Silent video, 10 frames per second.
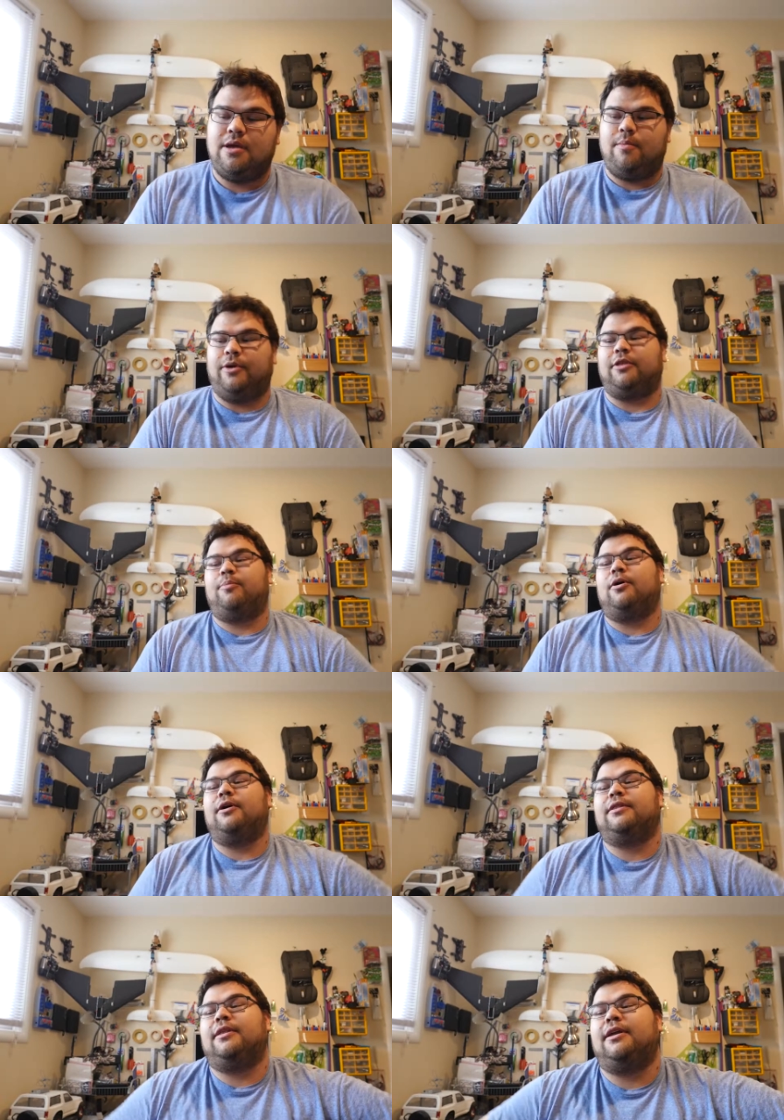But the
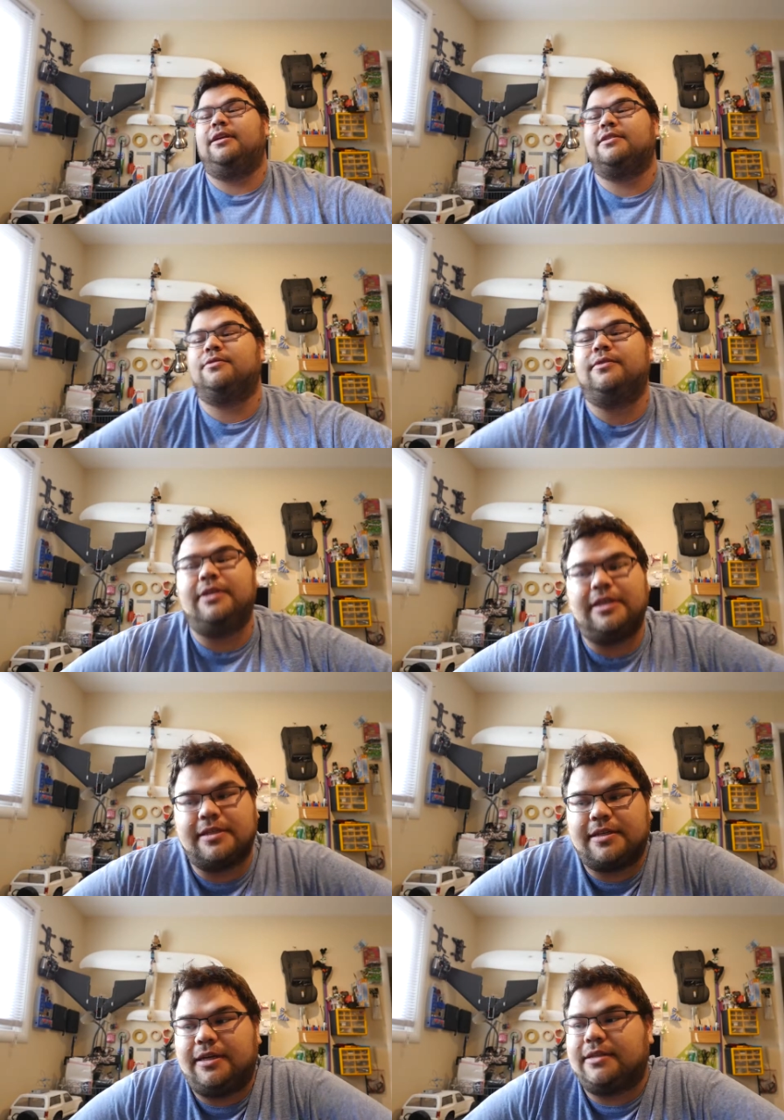part that isn't really
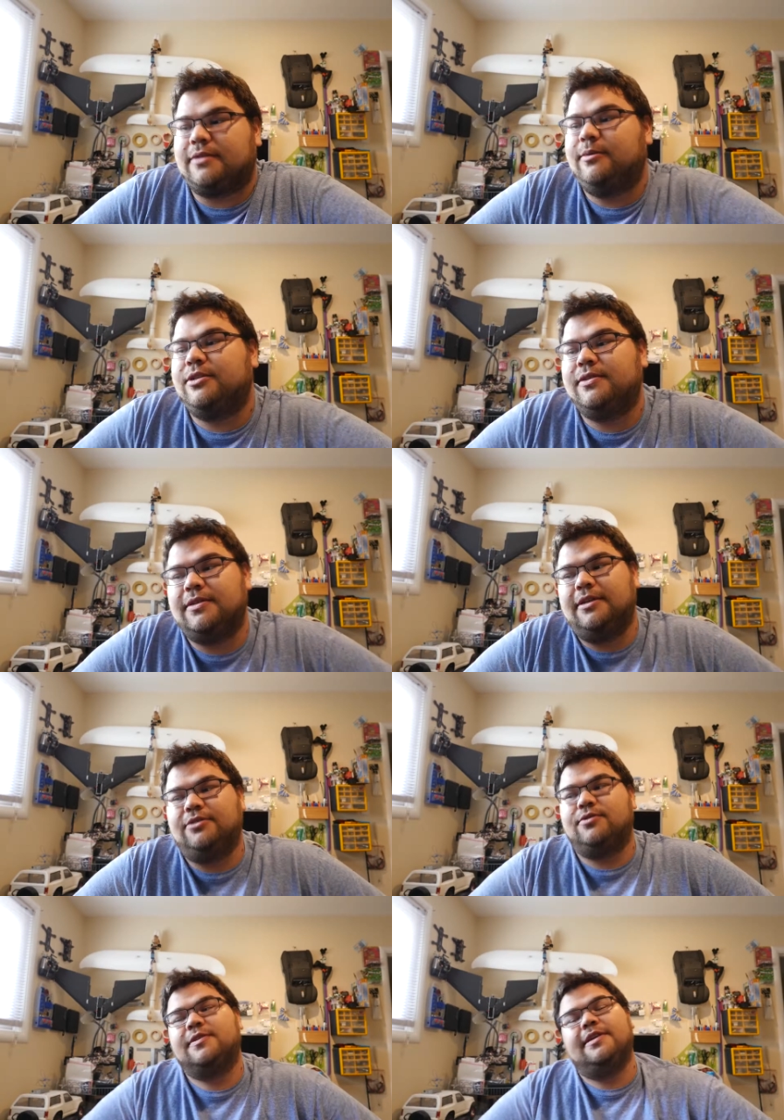discussed, which is
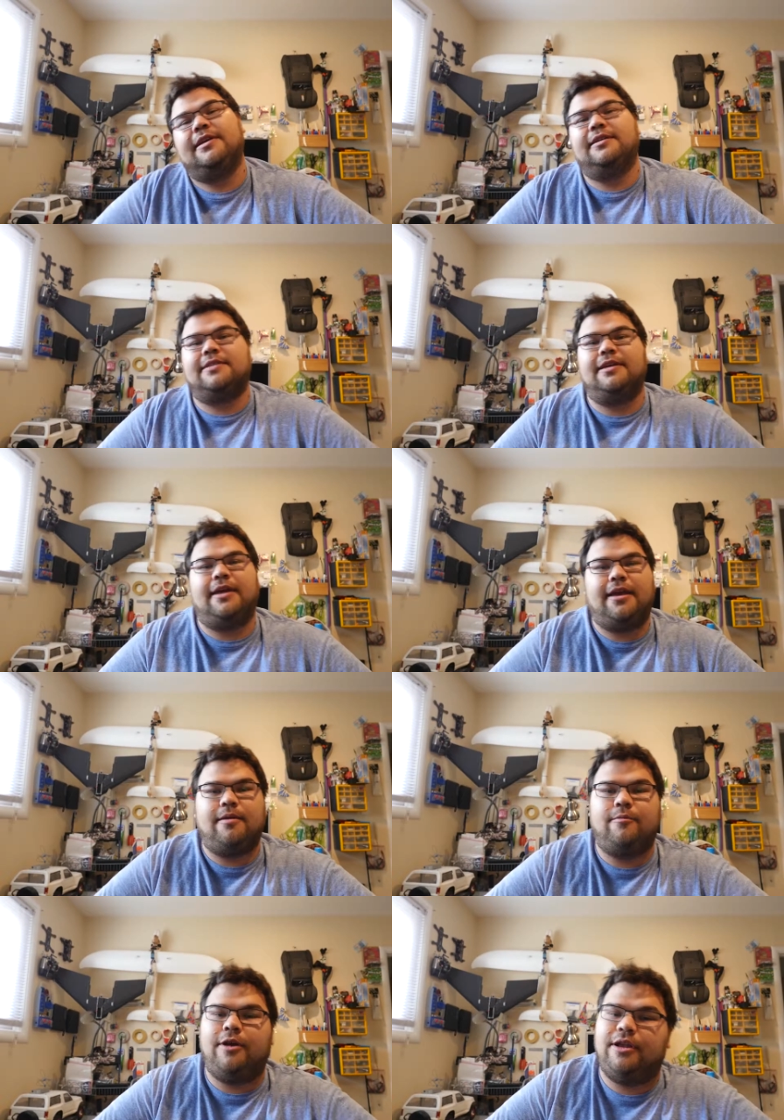interesting, is that
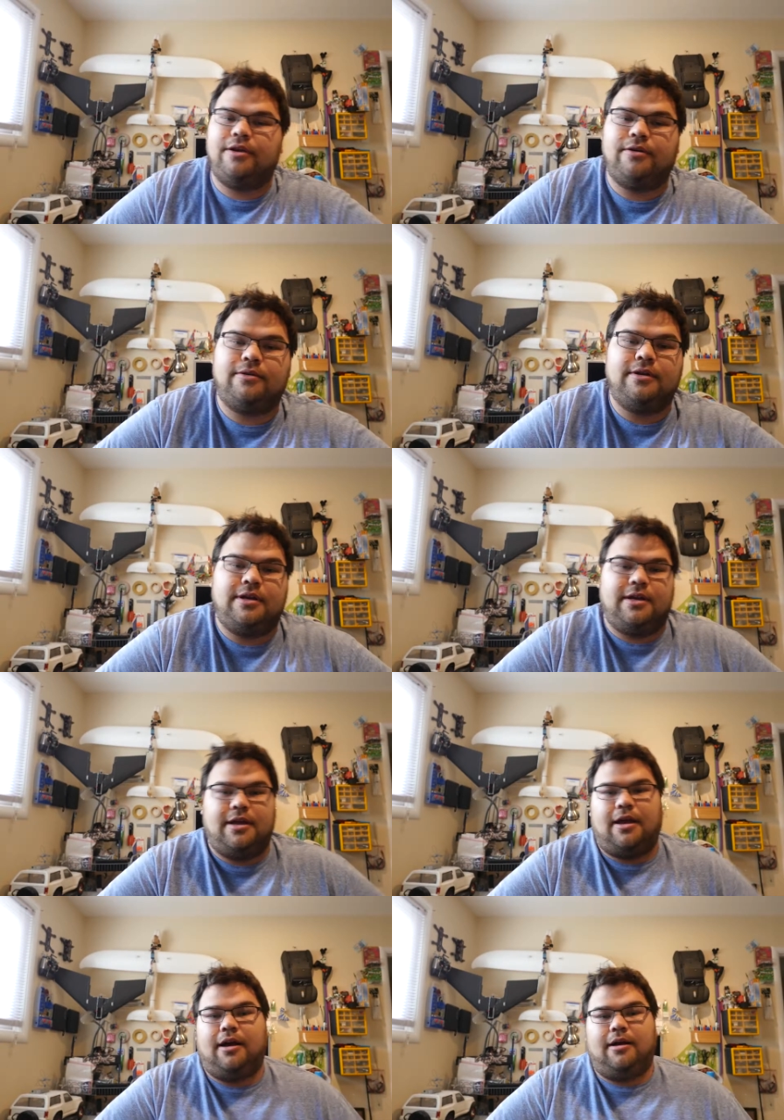ham radio
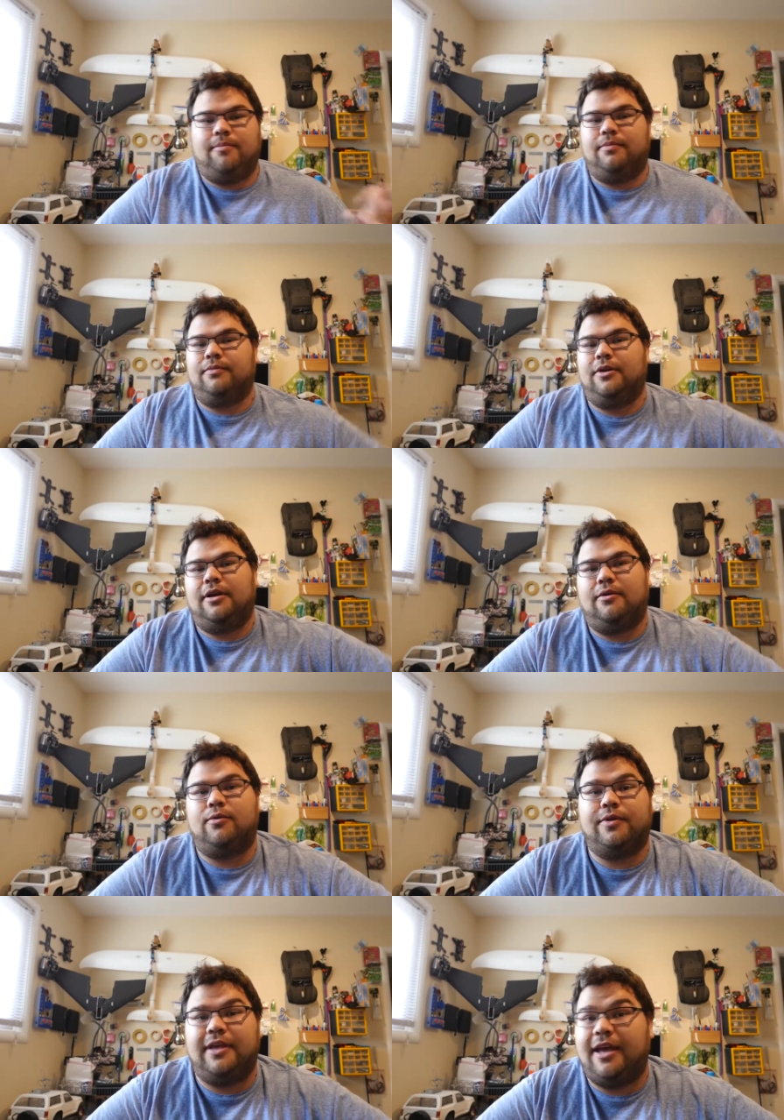um, uh,
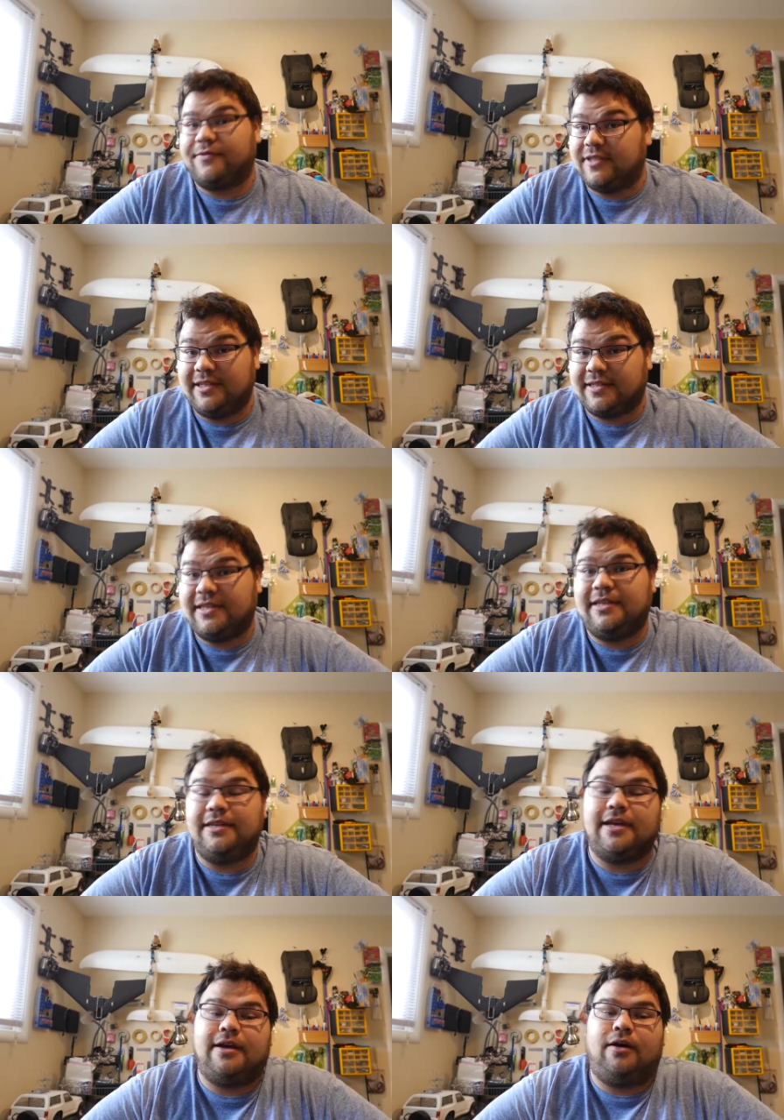or the
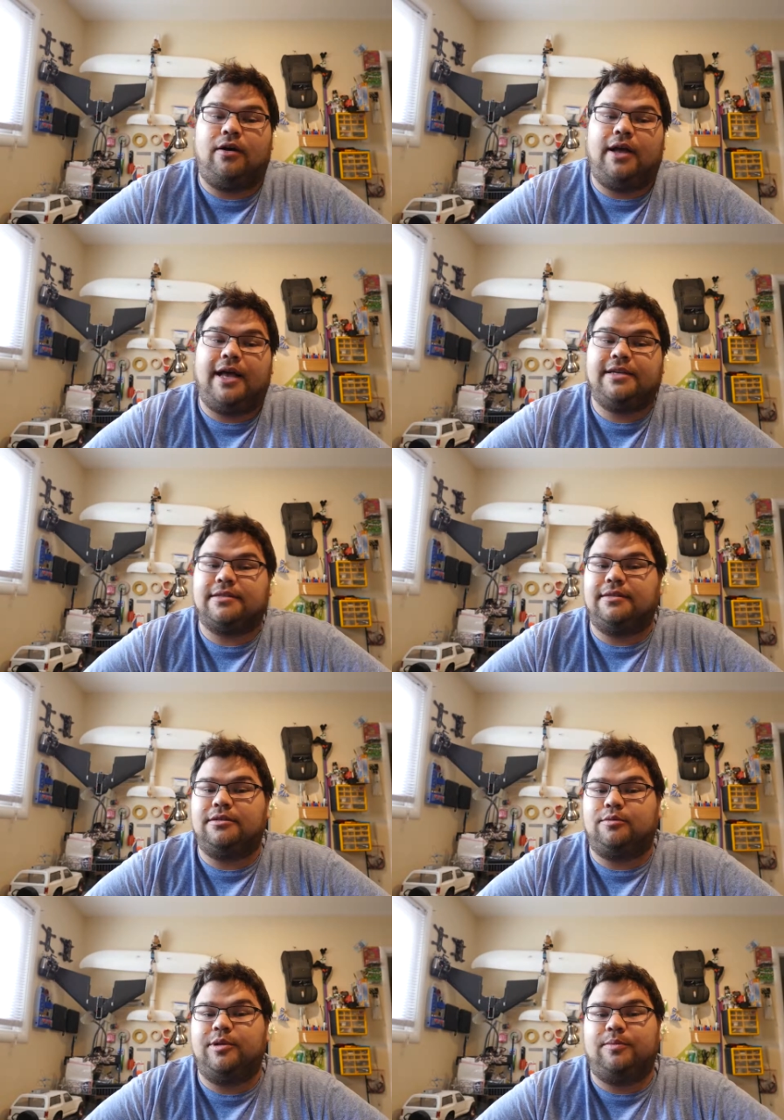FCC uh, has a
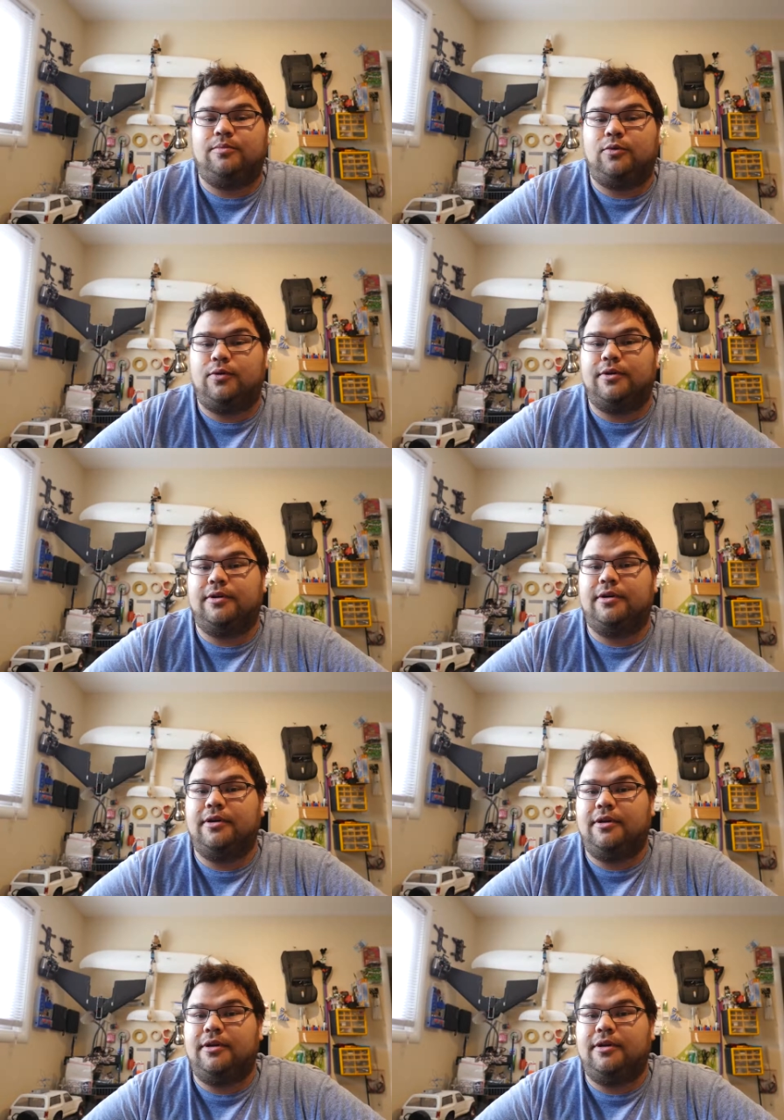little bit more